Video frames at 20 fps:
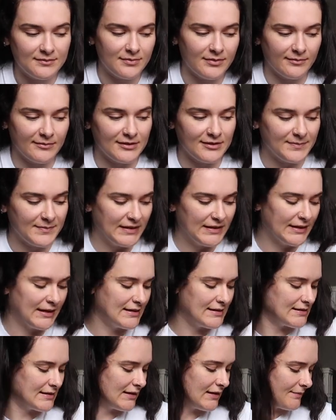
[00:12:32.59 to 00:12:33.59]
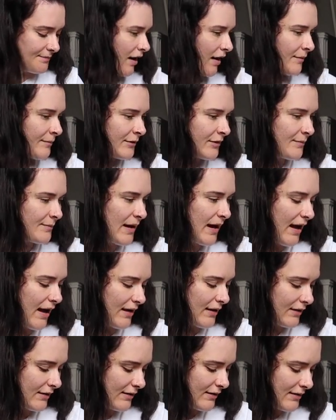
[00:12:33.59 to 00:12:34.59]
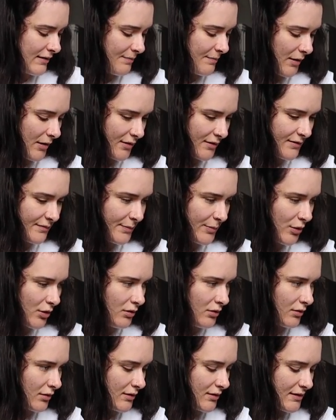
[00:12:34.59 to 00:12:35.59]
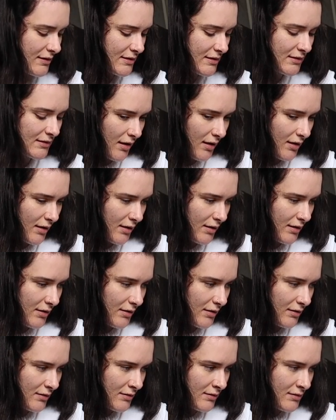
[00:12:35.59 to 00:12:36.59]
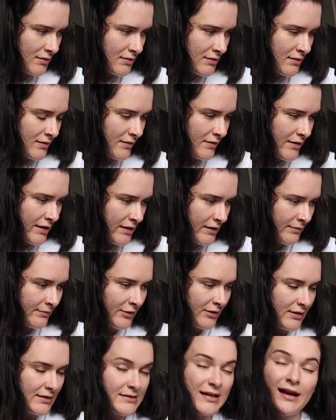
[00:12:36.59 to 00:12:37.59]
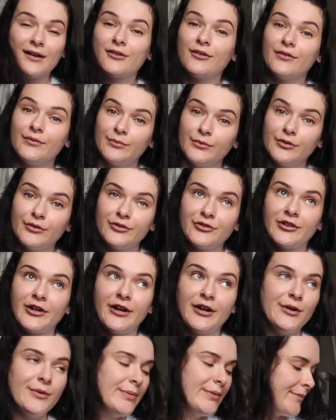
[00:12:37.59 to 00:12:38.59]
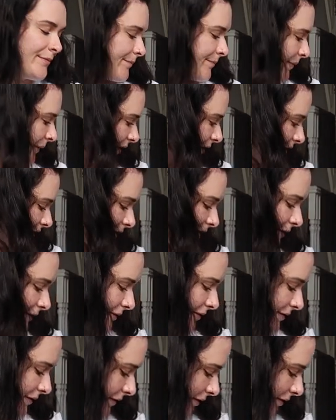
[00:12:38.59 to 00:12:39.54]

I'm probably just being lazy. I'm gonna pack this box of books and then I'm gonna tackle the wardrobe because